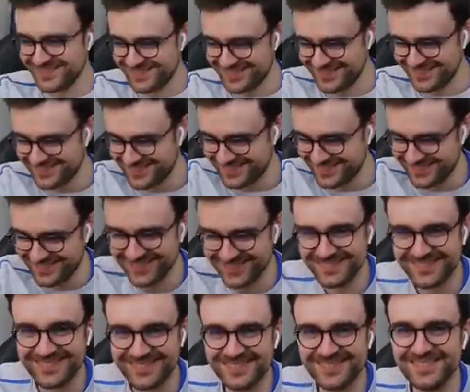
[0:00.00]

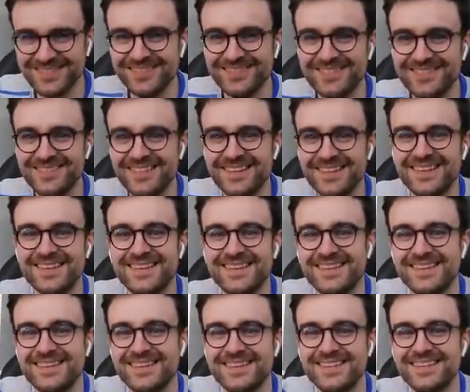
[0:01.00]

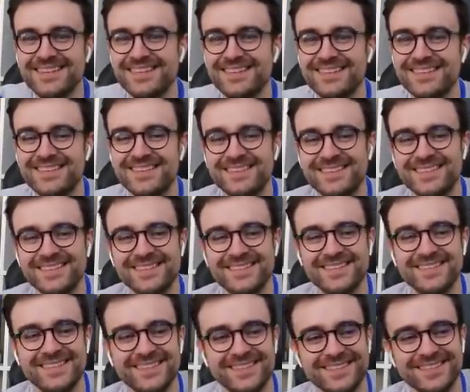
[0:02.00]

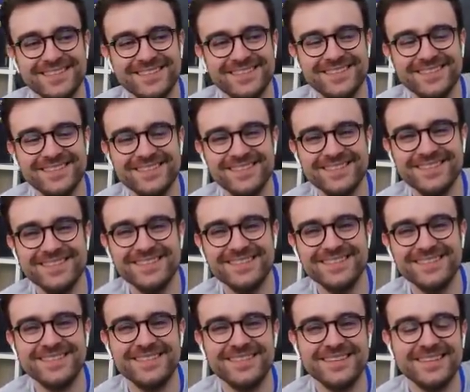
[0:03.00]

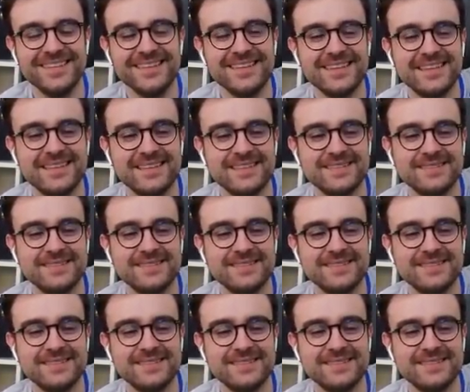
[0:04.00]
(not speaking)